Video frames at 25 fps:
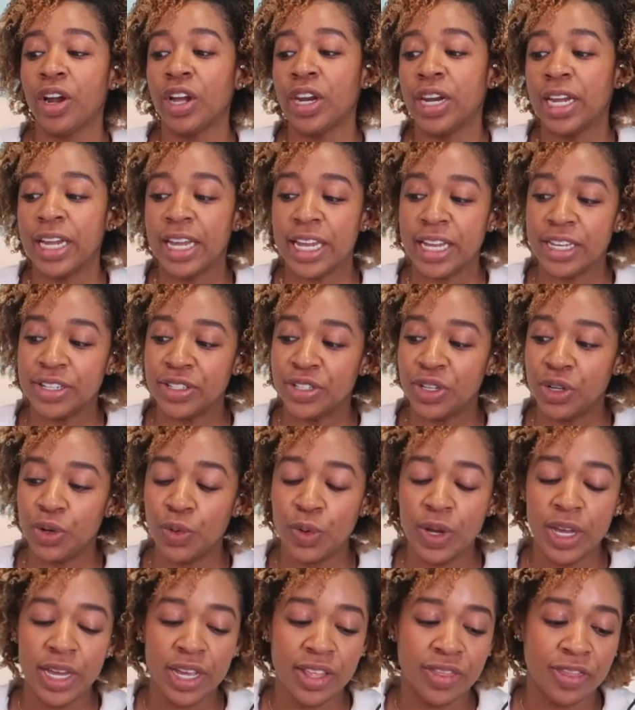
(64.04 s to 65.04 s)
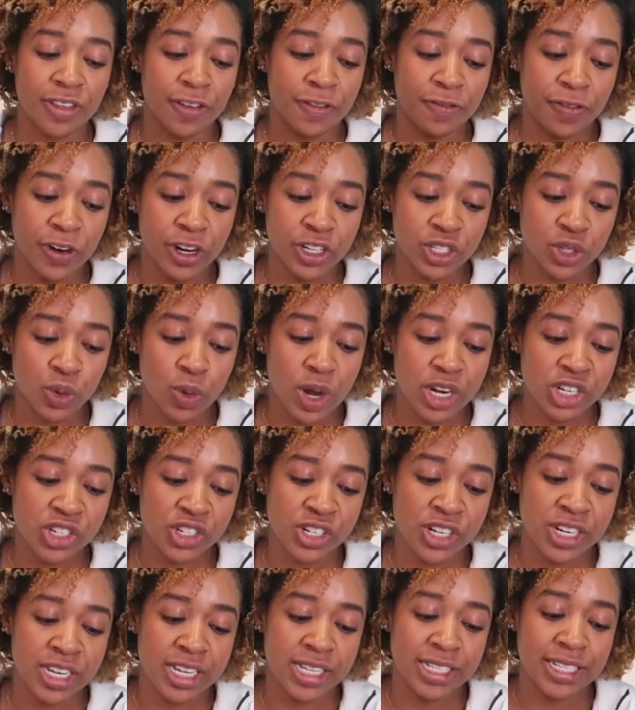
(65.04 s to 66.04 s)
going to get into it. The first
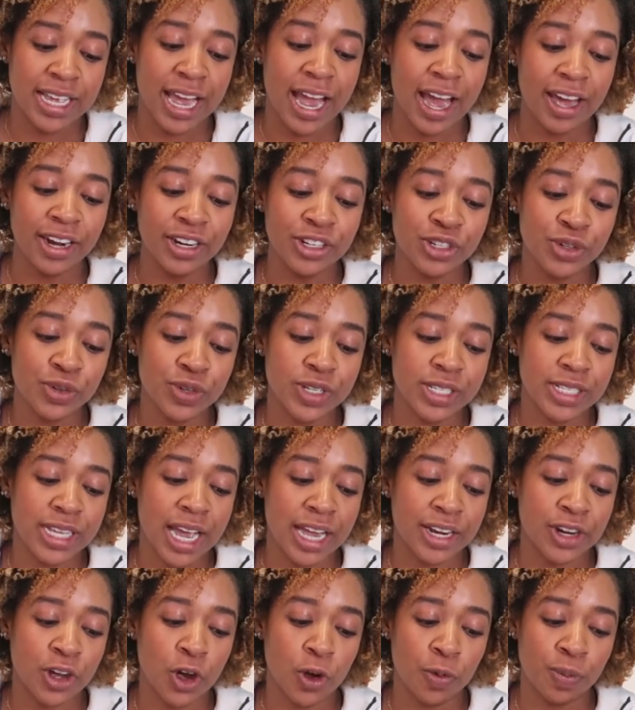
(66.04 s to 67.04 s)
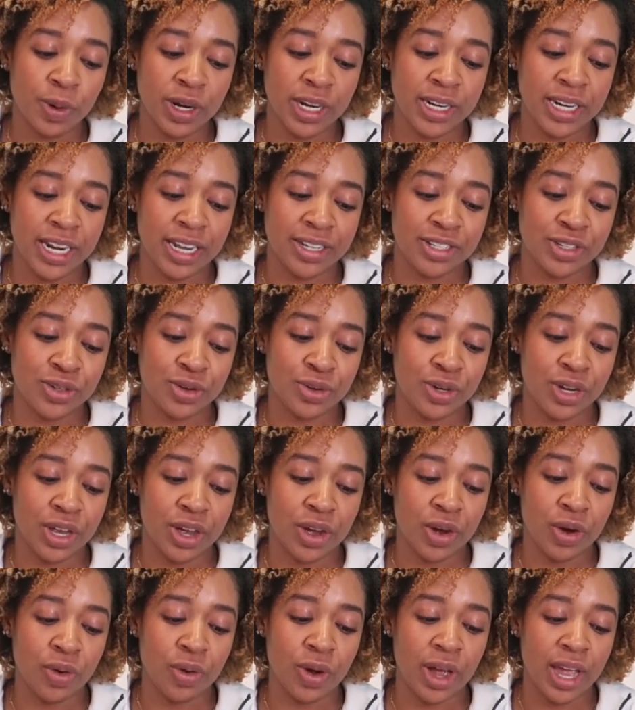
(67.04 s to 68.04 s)
question is, how did you decide to open a dance
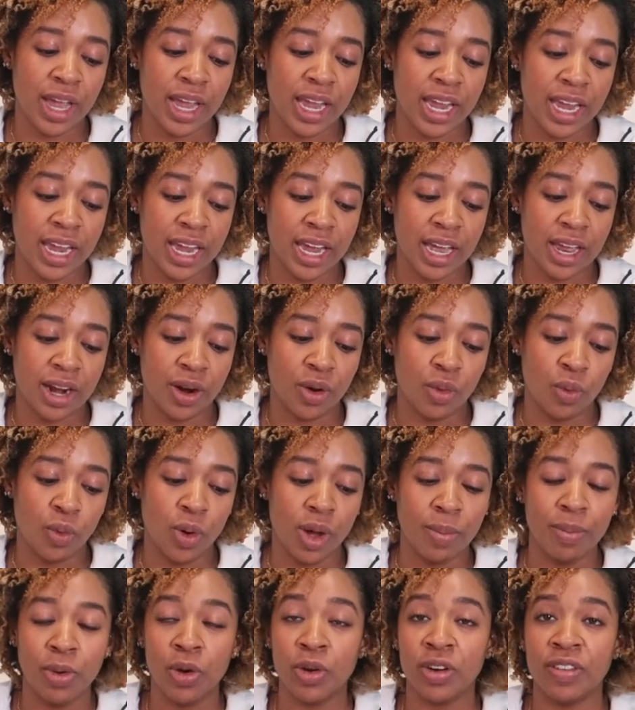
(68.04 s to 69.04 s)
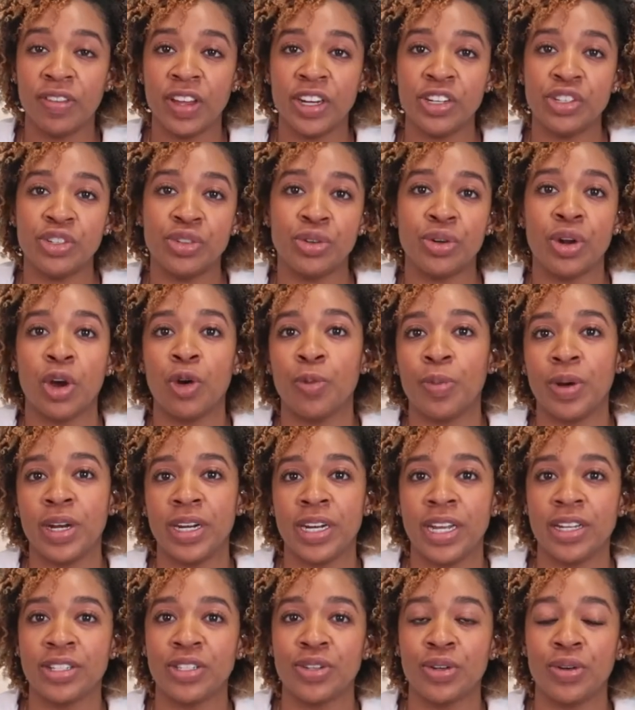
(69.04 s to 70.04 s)
studio, and what motivated you to open a
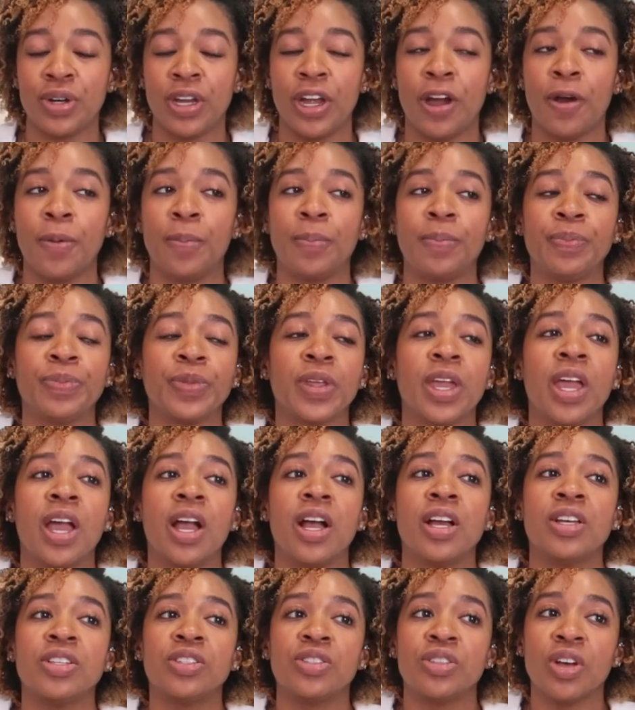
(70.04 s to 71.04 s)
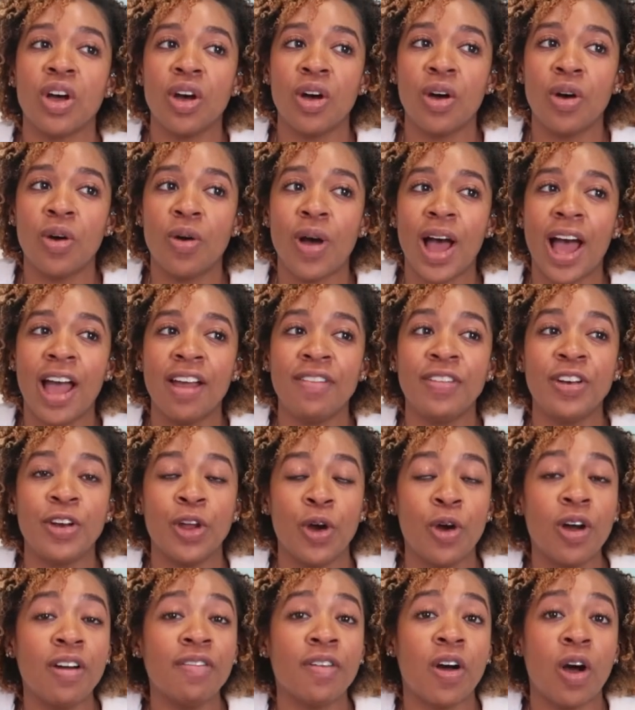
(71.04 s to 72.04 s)
dance studio? So
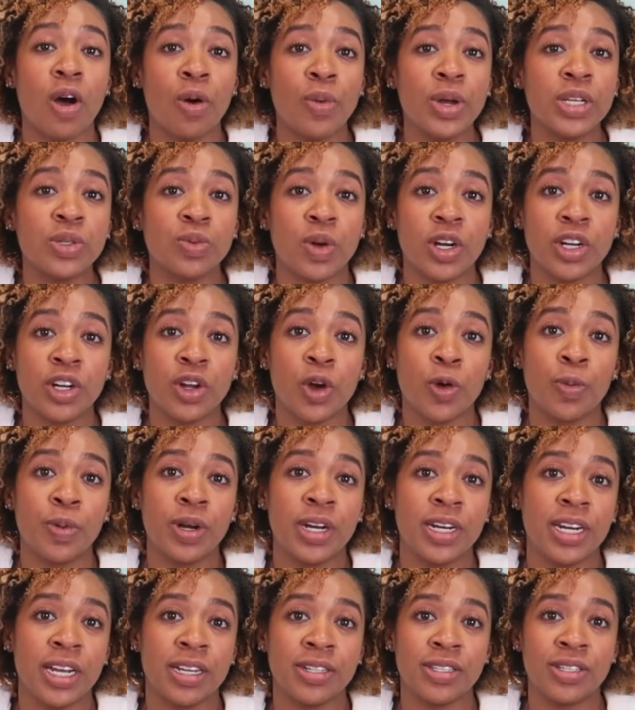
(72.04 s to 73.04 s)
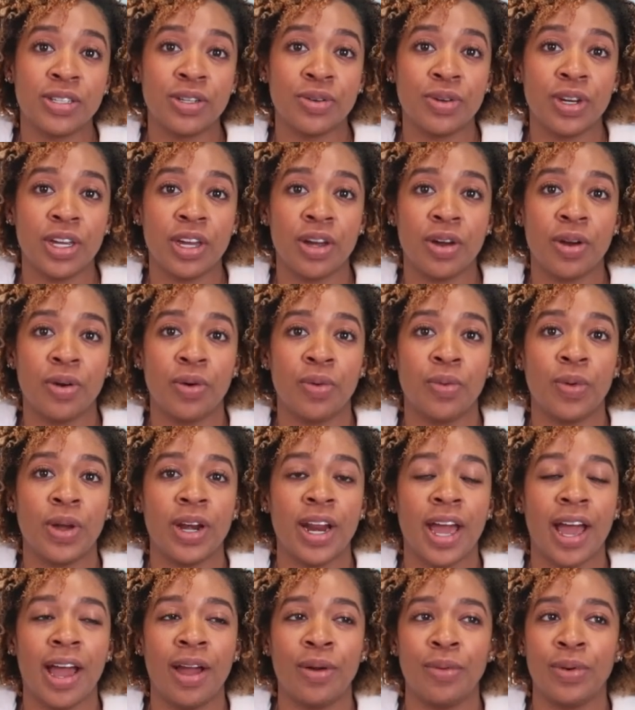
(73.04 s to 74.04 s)
I've always wanted to open a dance studio. When
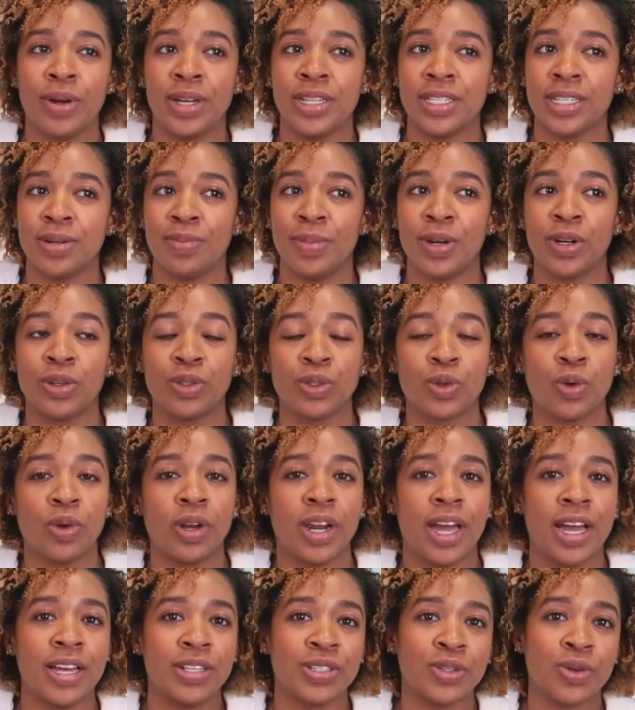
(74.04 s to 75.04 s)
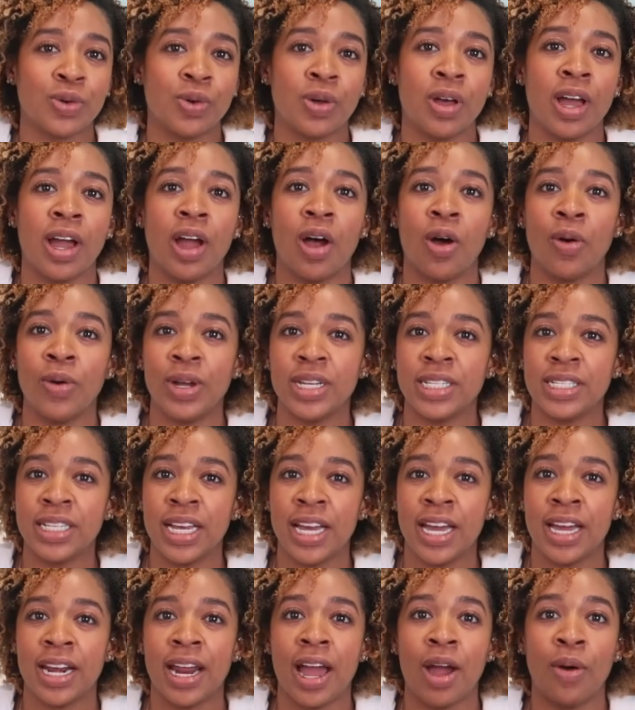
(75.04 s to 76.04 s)
I was in middle school and high school, I always
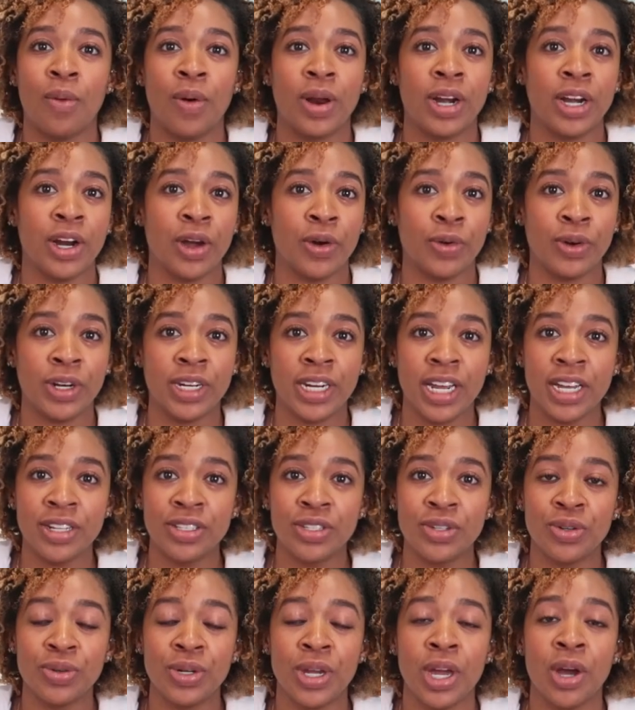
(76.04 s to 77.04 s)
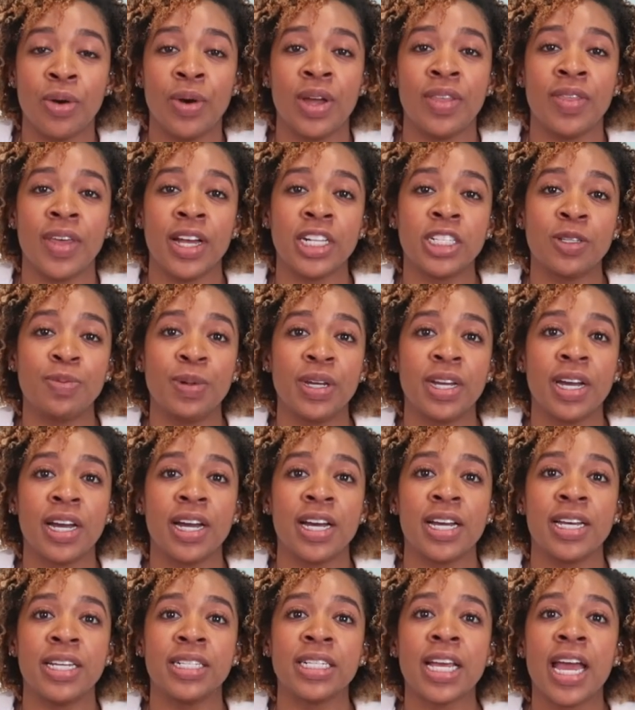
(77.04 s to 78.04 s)
said I wanted to own a dance studio, and that's
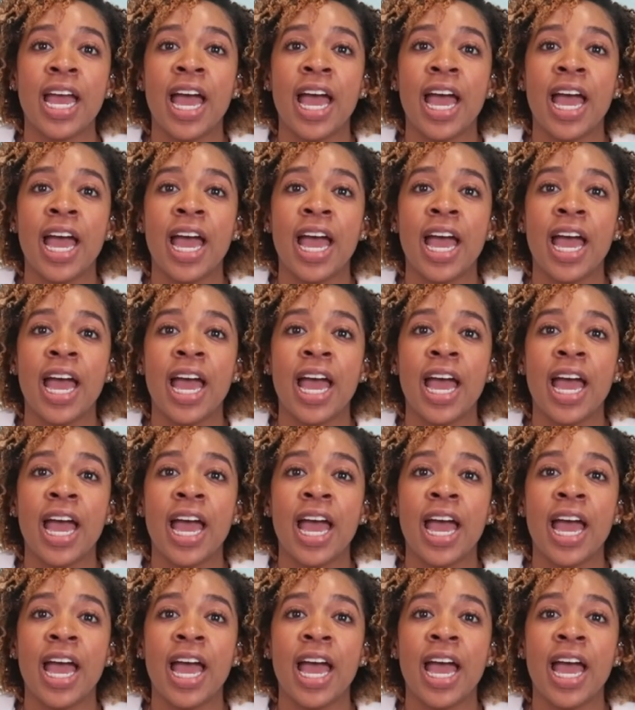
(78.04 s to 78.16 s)
because